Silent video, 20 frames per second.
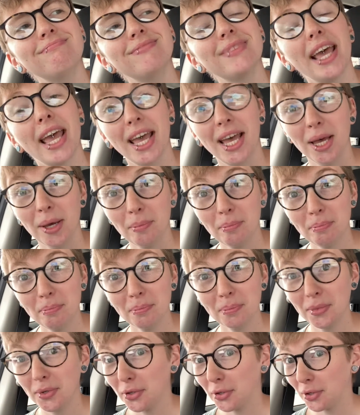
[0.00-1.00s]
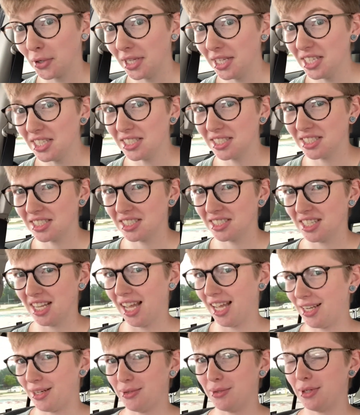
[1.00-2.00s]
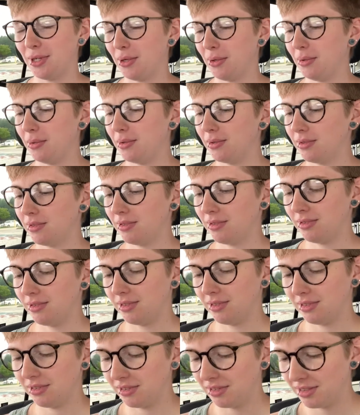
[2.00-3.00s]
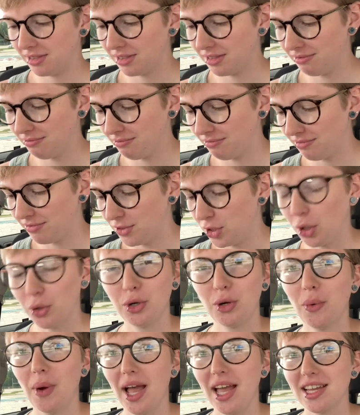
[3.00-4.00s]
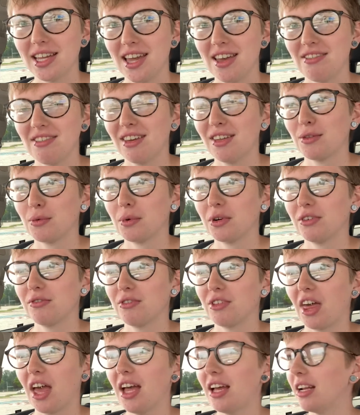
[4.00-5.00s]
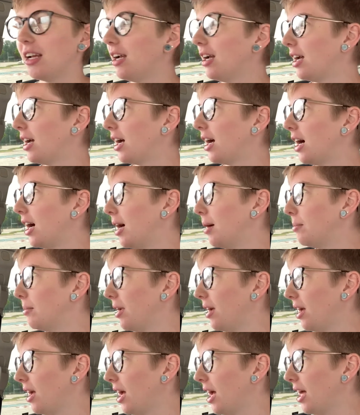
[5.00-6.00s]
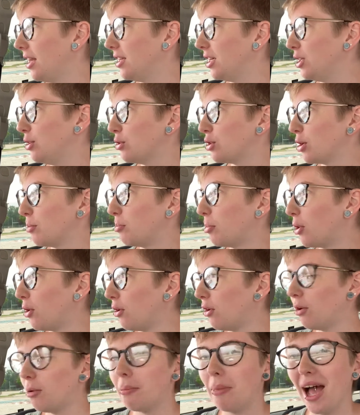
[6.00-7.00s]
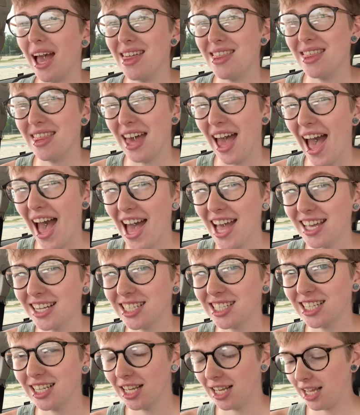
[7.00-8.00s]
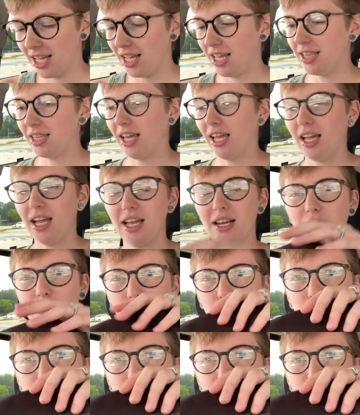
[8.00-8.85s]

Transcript: hem, crease, I don't know. Don't know why I can't think of the word for that um, and that you should pull by that and like kind of